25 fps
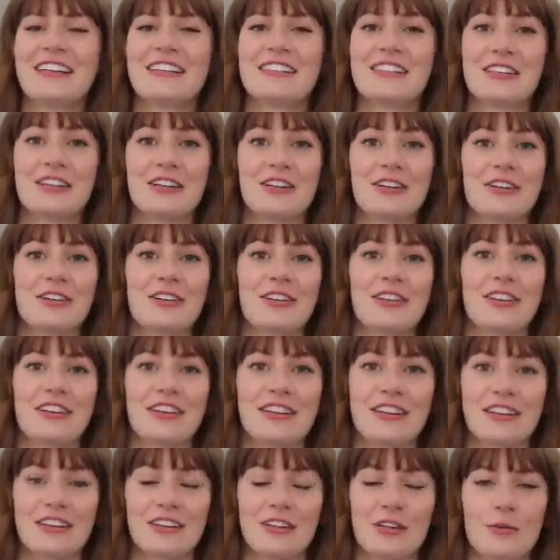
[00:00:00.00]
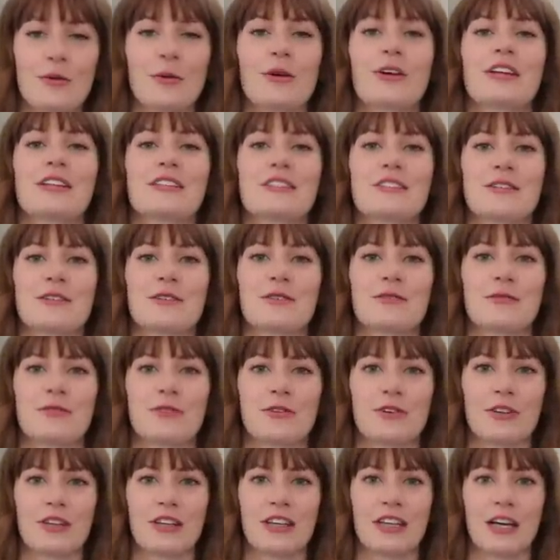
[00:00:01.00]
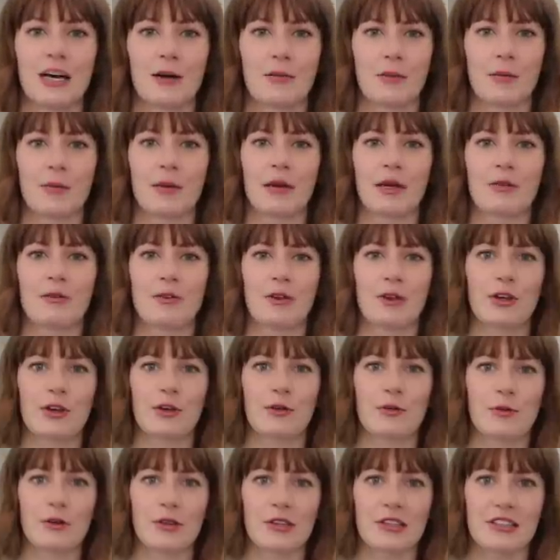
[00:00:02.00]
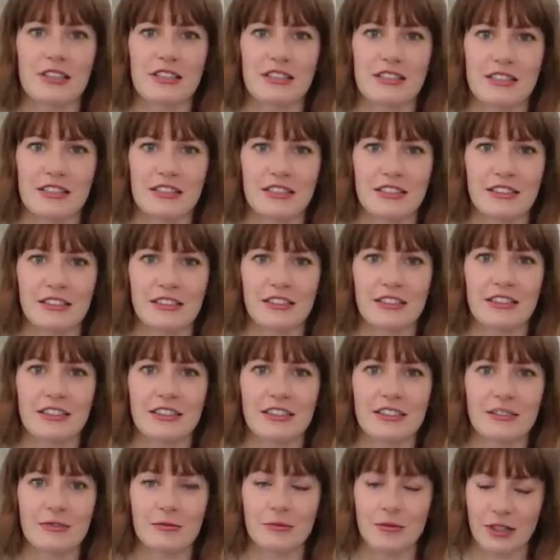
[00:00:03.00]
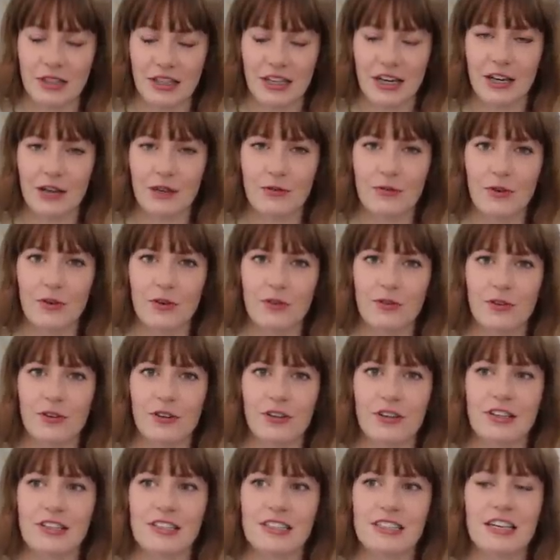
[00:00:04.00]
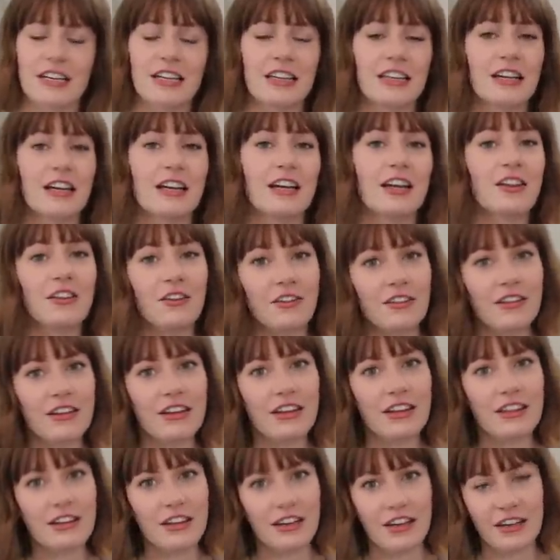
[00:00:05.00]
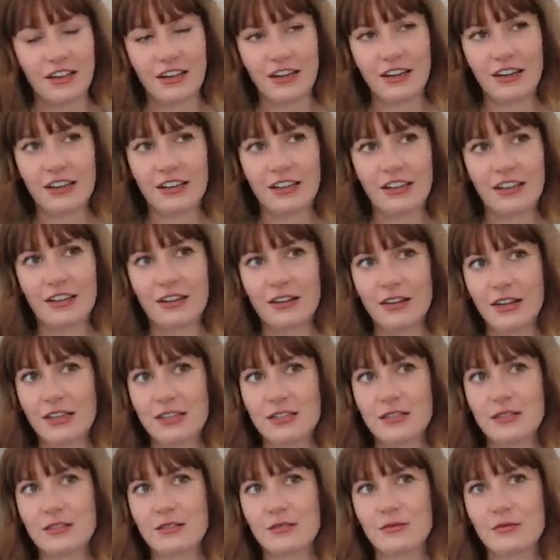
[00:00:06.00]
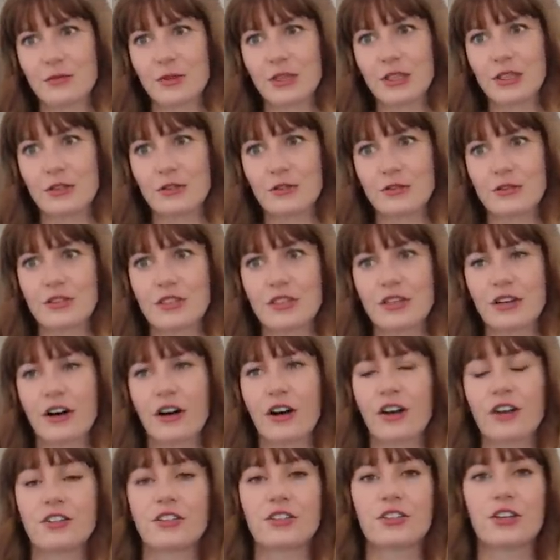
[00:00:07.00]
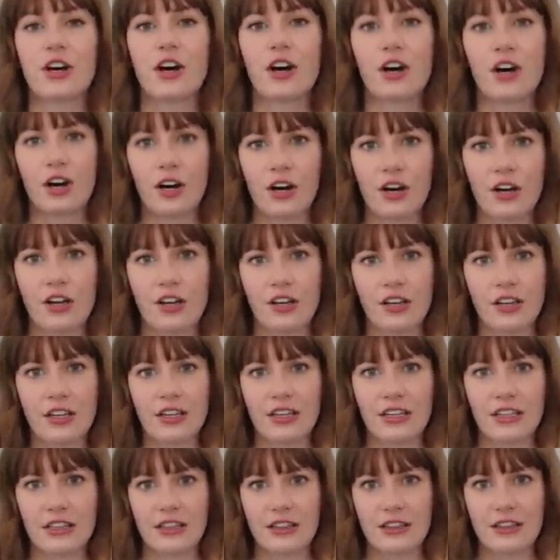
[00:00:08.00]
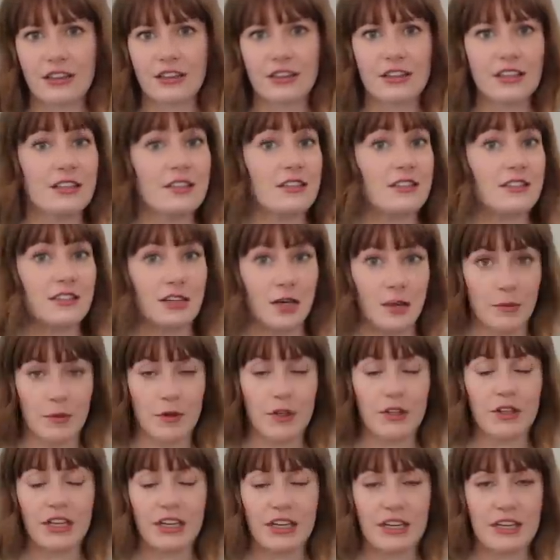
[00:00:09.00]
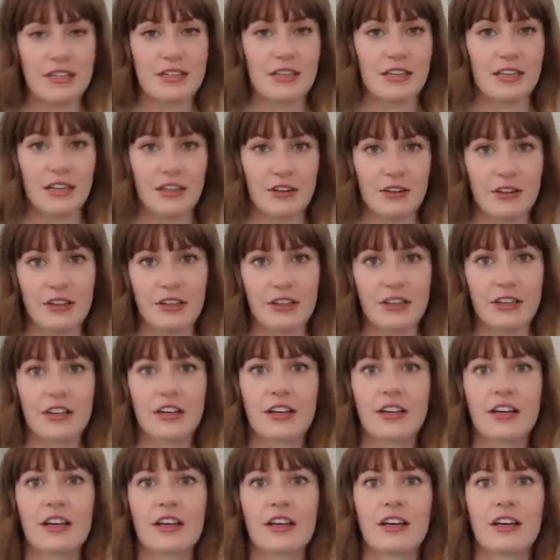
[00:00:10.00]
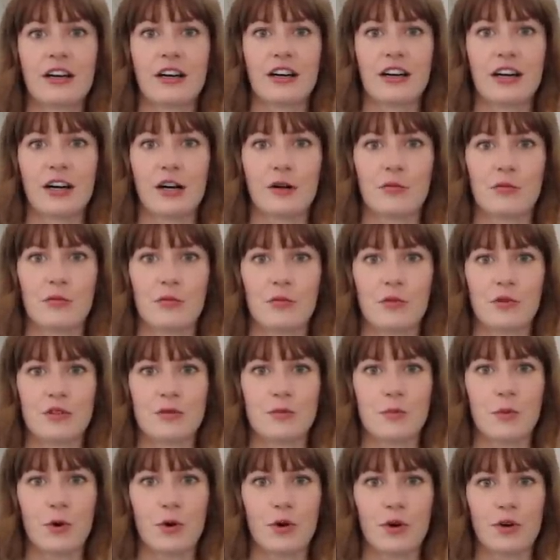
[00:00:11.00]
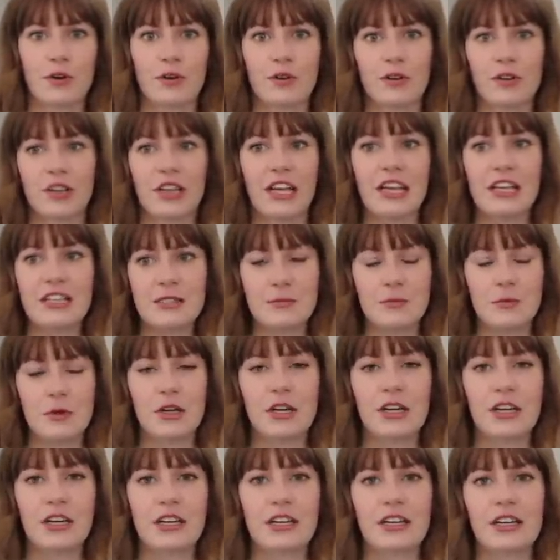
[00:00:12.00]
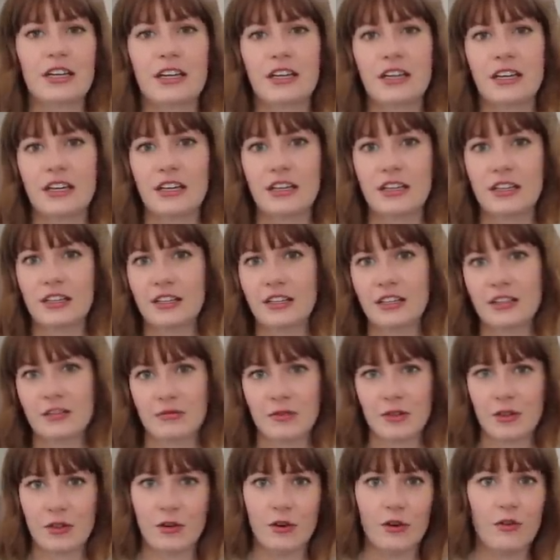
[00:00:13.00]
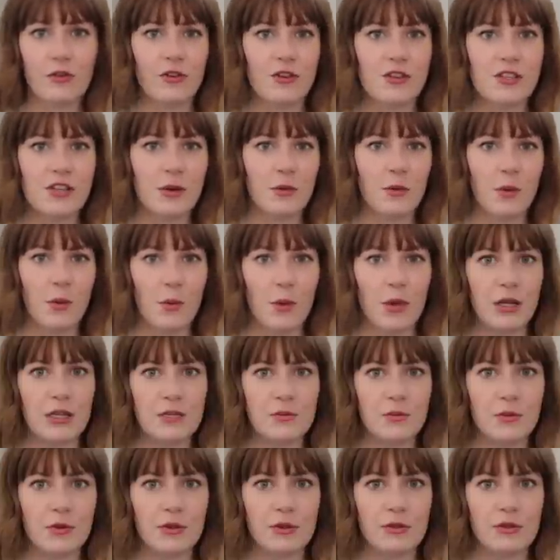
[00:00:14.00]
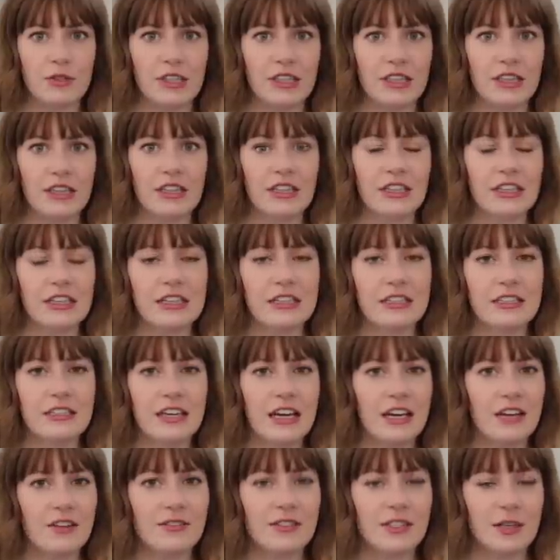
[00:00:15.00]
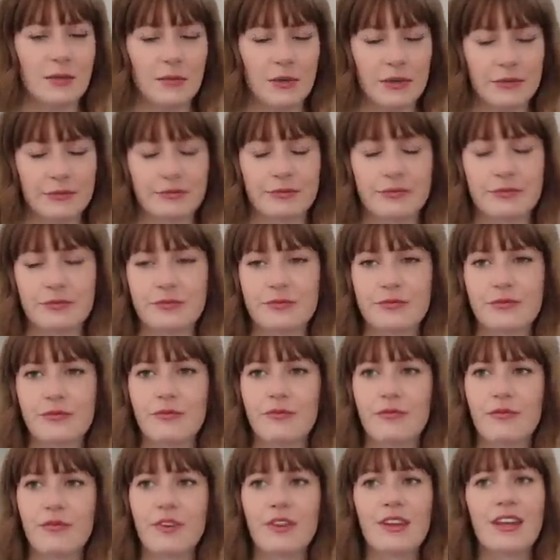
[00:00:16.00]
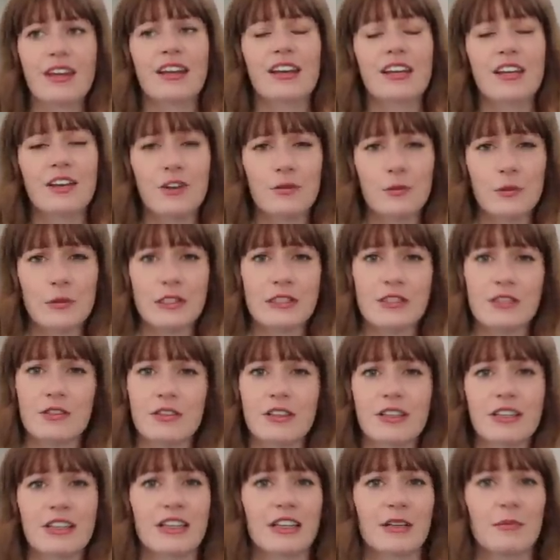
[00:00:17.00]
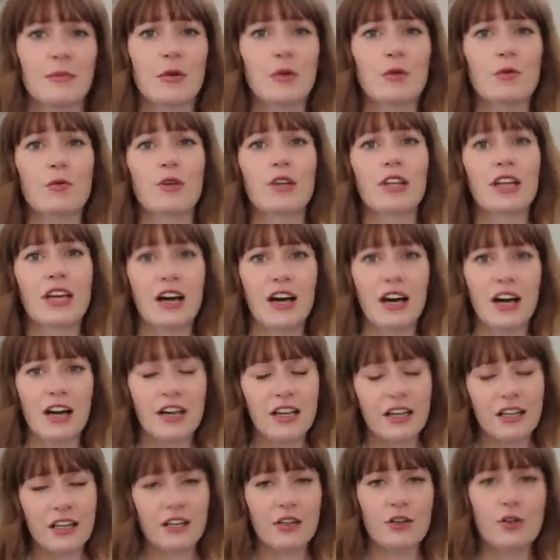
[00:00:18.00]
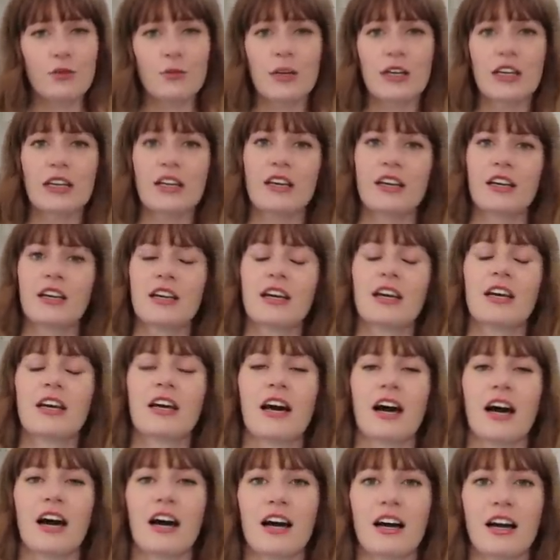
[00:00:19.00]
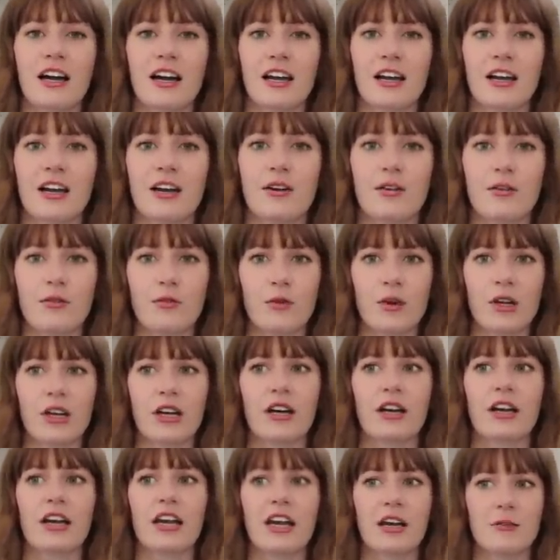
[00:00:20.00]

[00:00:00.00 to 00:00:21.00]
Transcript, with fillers: So the newborn insert for the UPPAbaby was uh, really helpful for us. And then another thing that I got that we used a ton in the summer, like I said, here um, was born late spring and you know her first couple of months were in the dead of summer and here in Minnesota it can be really hot and humid I went on